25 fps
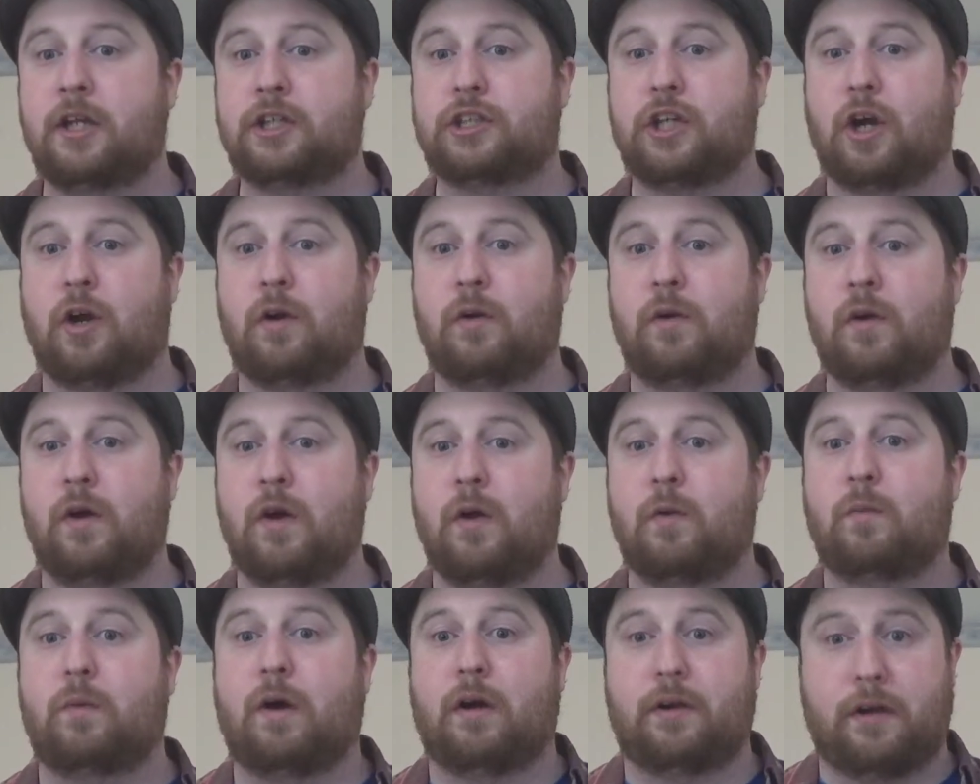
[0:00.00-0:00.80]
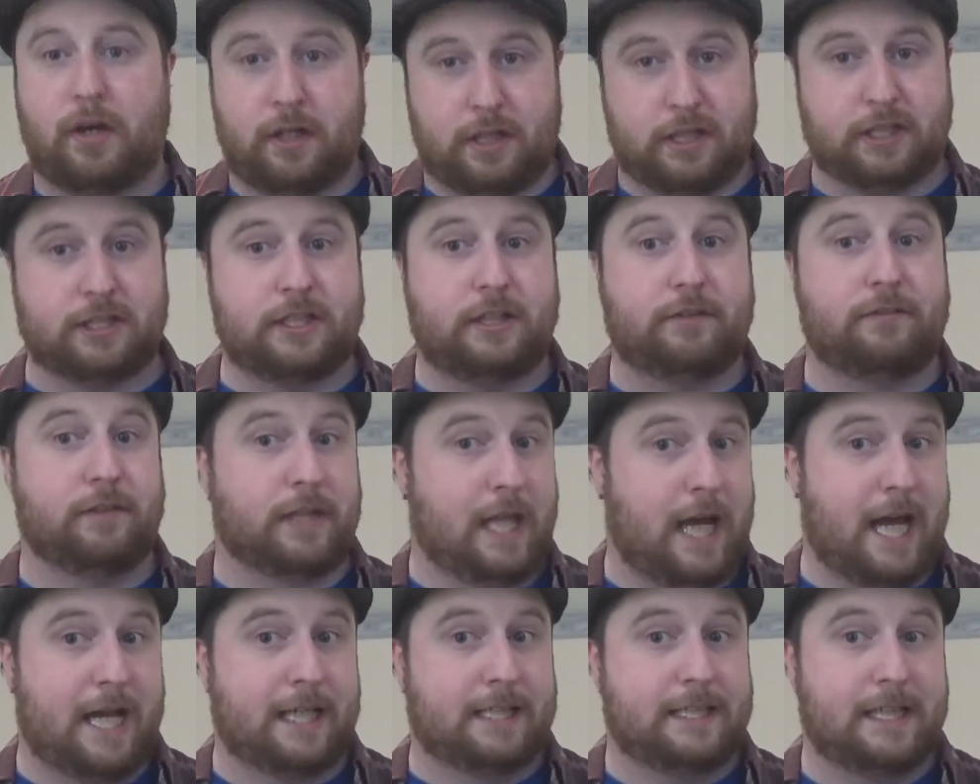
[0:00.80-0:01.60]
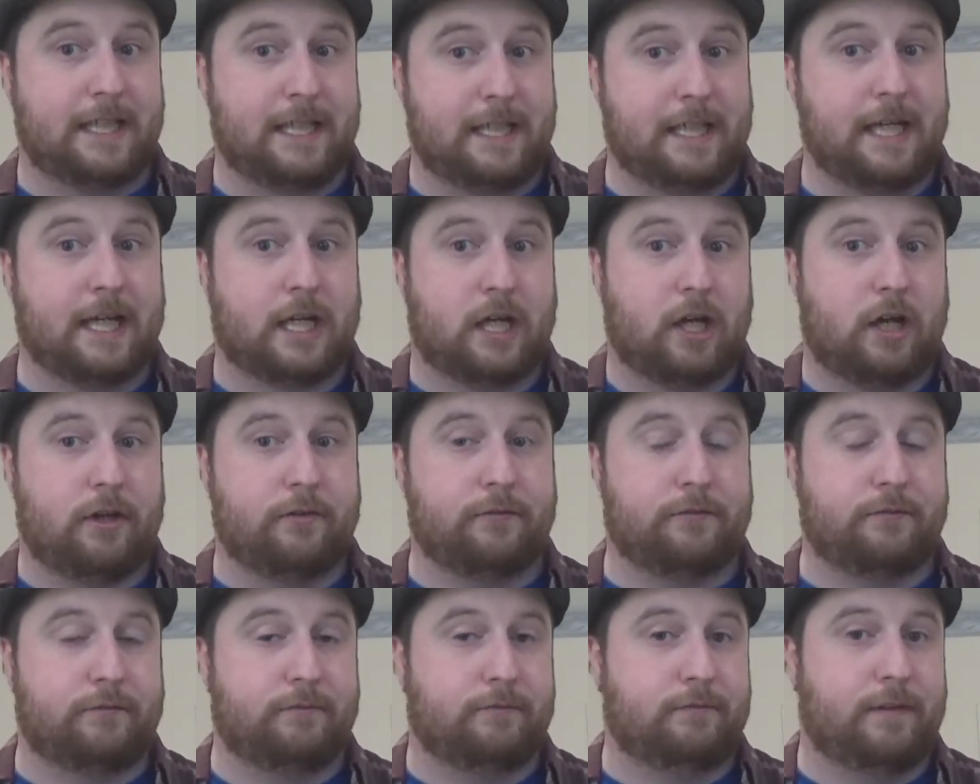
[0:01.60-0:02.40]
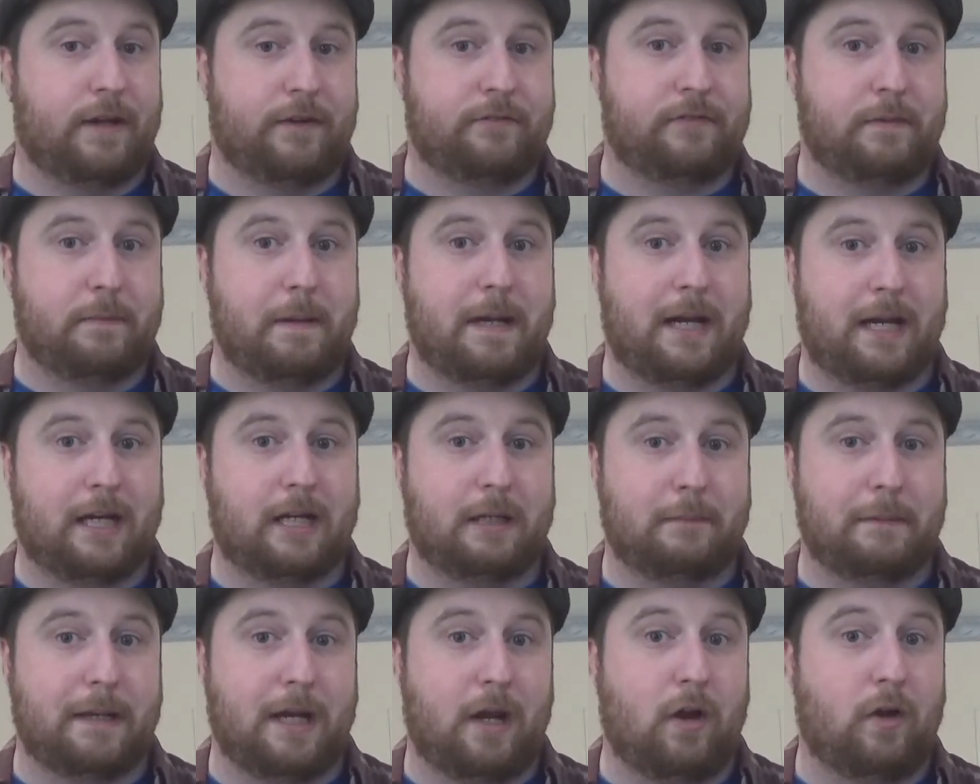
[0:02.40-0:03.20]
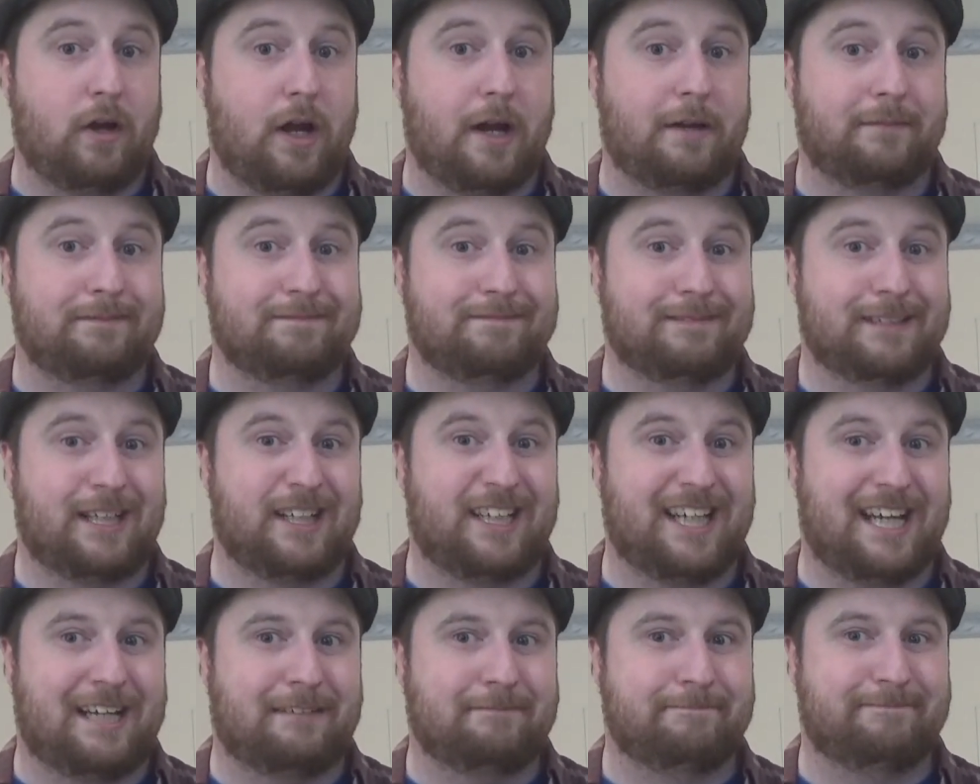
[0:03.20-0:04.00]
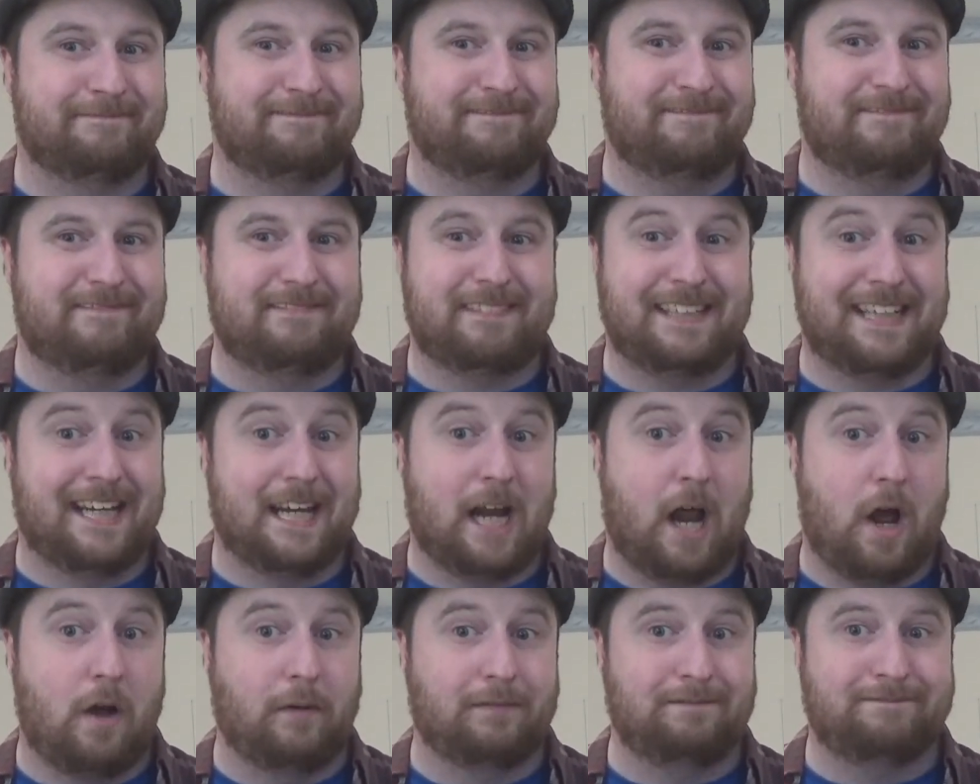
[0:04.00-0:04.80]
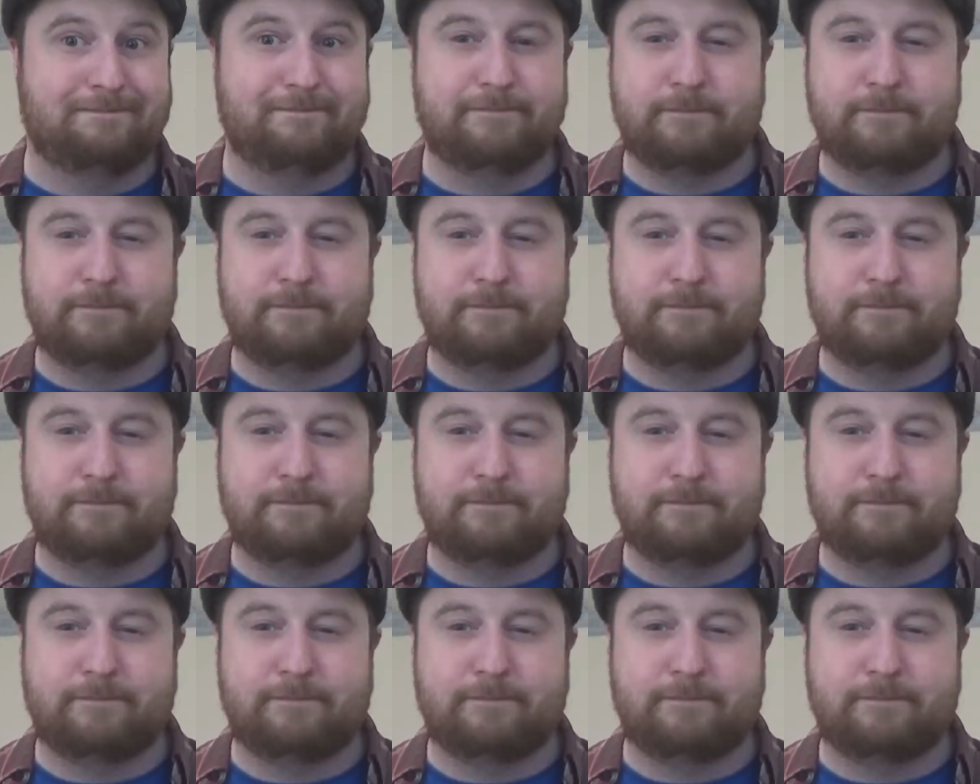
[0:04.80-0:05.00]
So, well done Disney for that. You could have left him in a little bit longer, couldn't you? You don't.